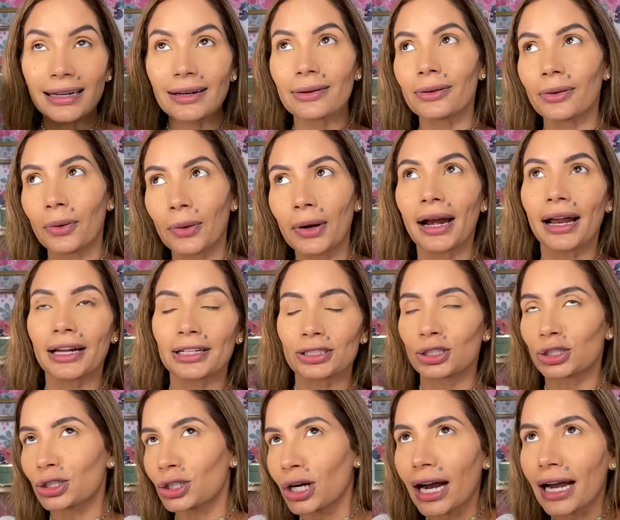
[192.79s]
I
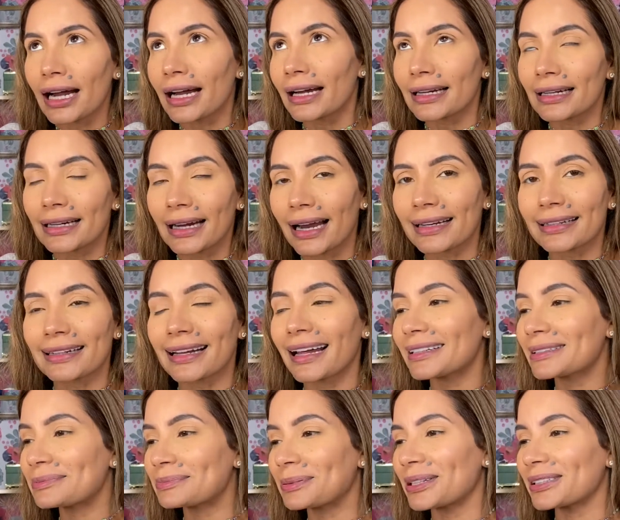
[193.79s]
tried, I
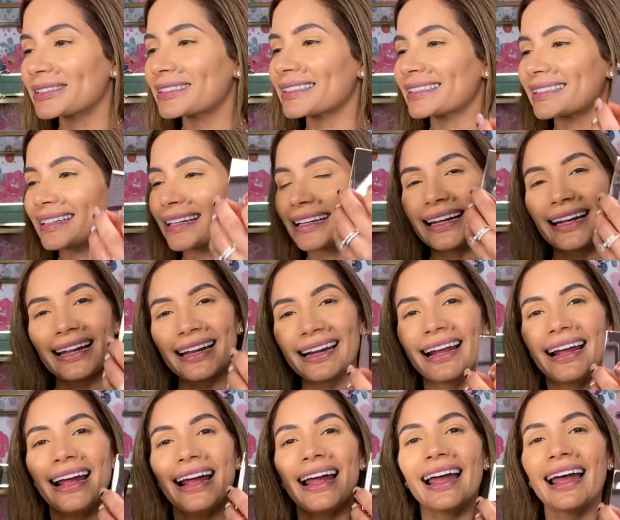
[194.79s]
guess, purchasing it,
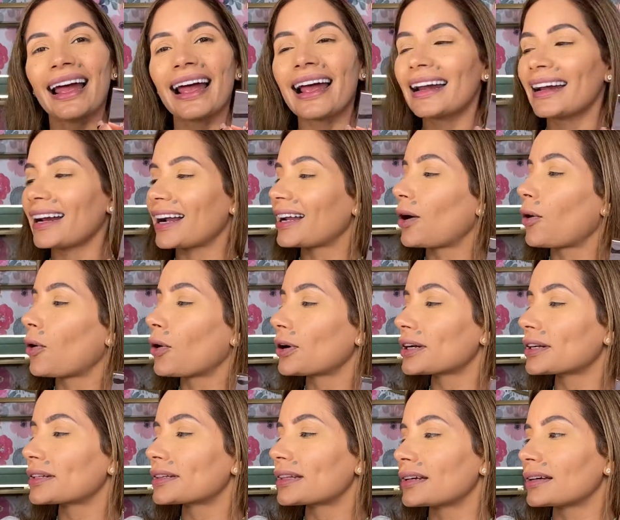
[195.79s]
and
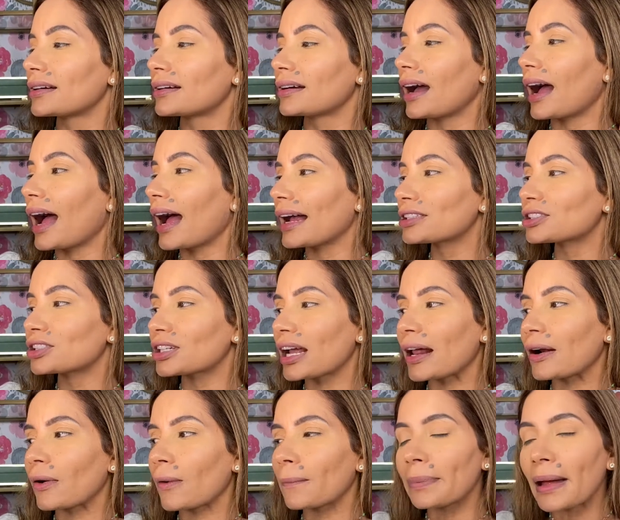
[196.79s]
ordered the
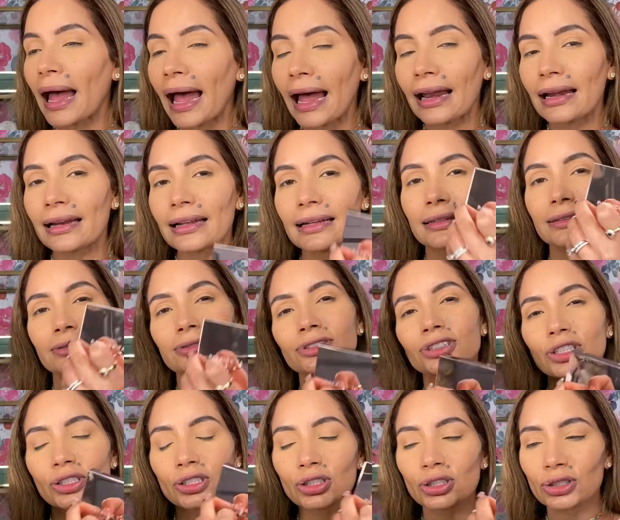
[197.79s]
eyeshadow palette
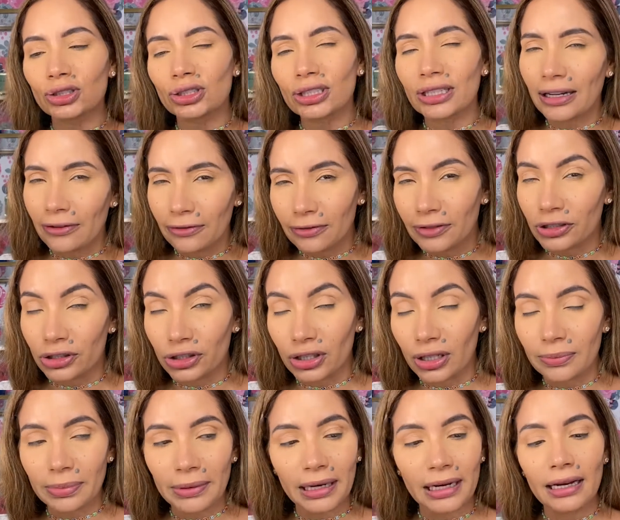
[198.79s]
just to get free
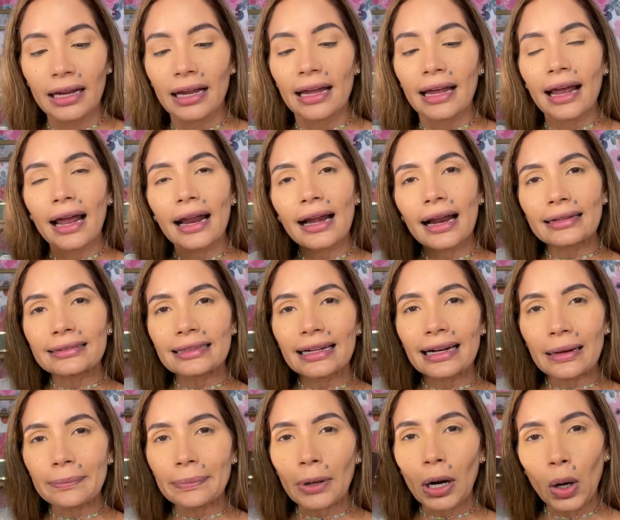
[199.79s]
shipping, and ended
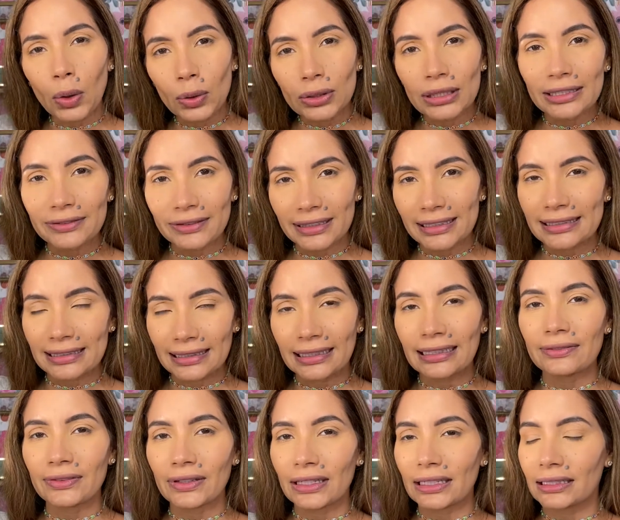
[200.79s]
up only
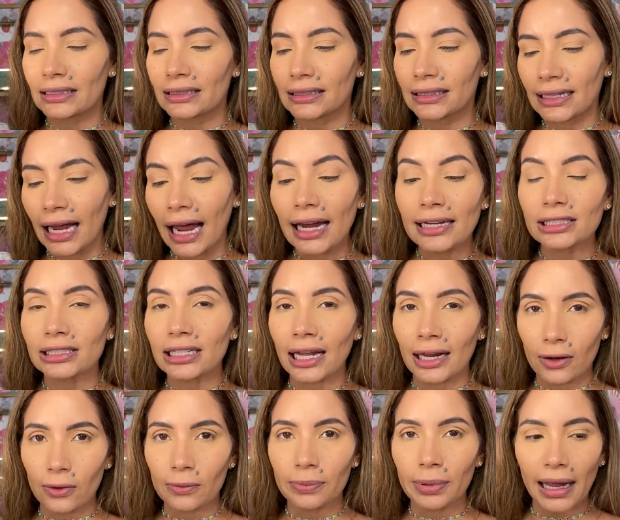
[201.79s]
receiving the
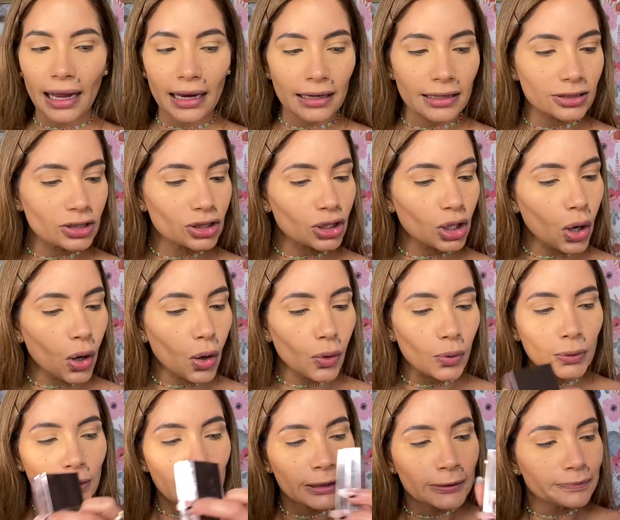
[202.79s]
eyeshadow palette.
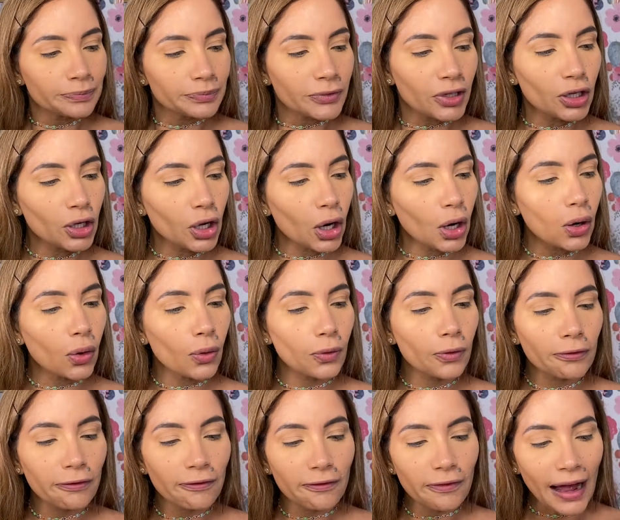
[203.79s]
So, you
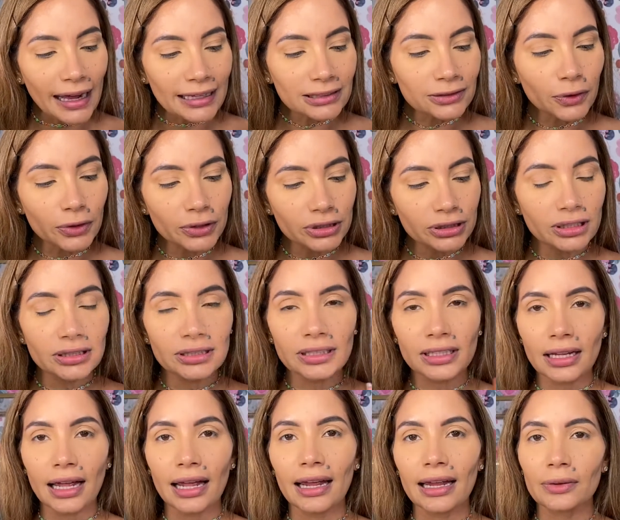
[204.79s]
know, fast forward to
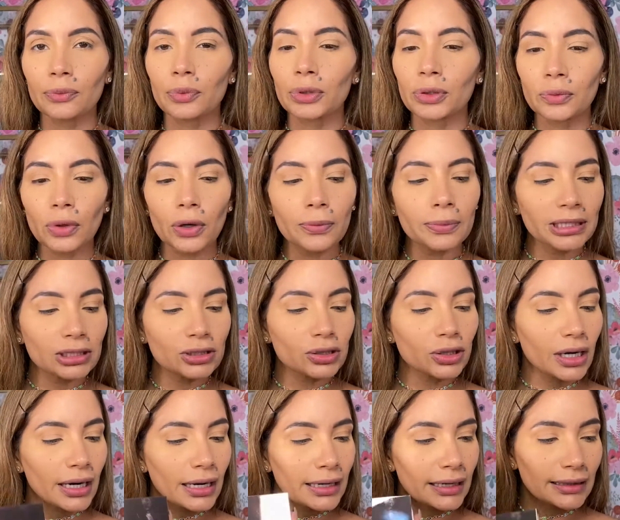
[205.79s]
today, we will be
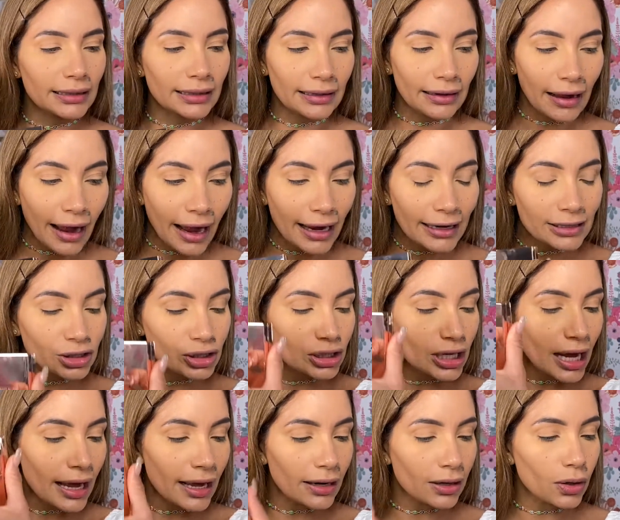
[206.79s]
trying the
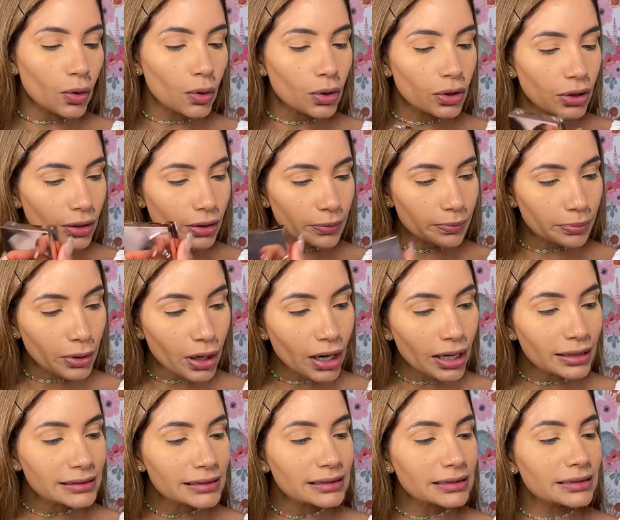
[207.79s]
eyeshadow, the
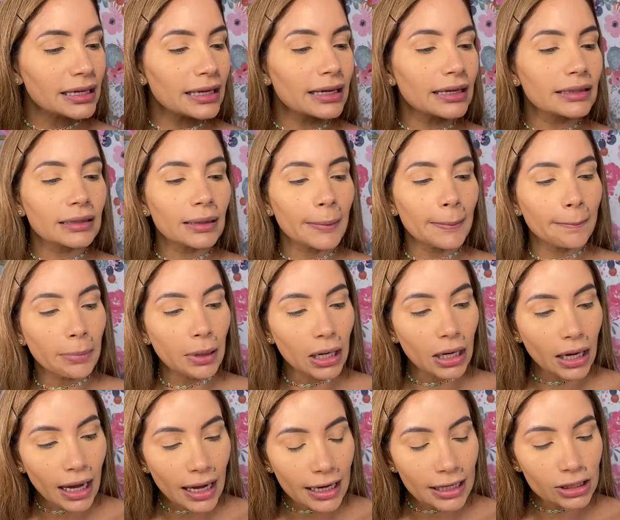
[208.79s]
bronzing, the
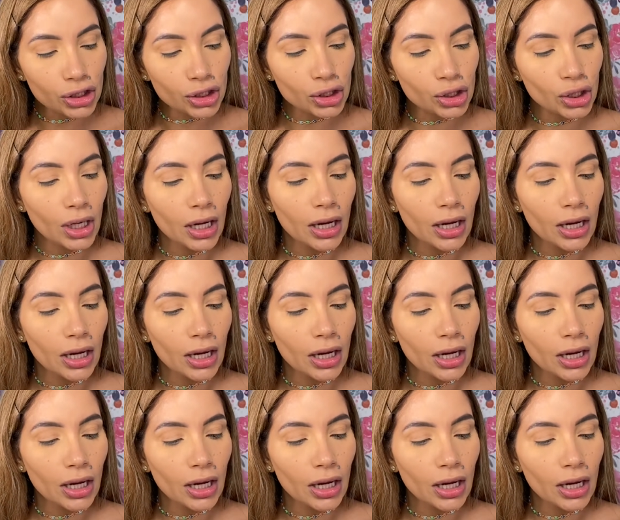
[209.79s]
blush,